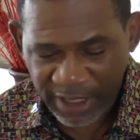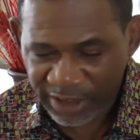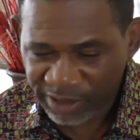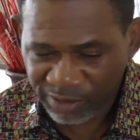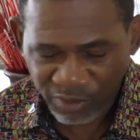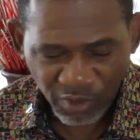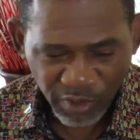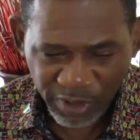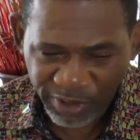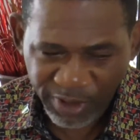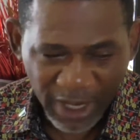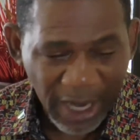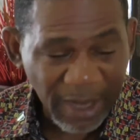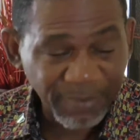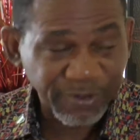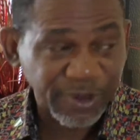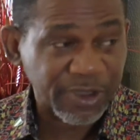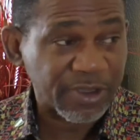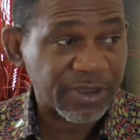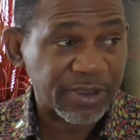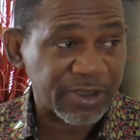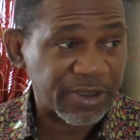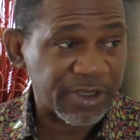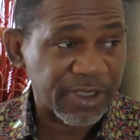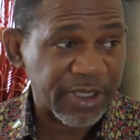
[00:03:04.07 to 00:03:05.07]
we're
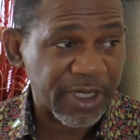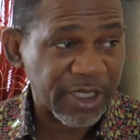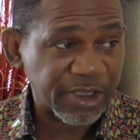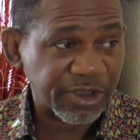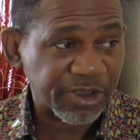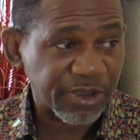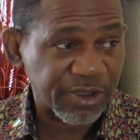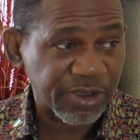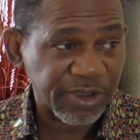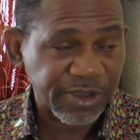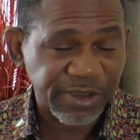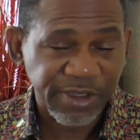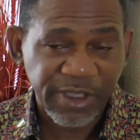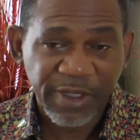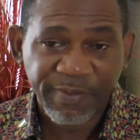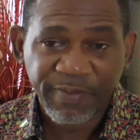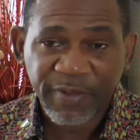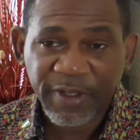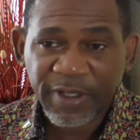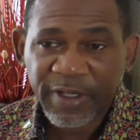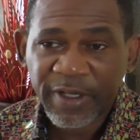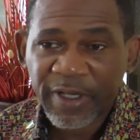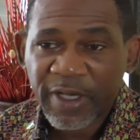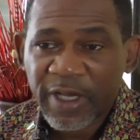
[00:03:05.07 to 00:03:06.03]
absent in the National Assembly.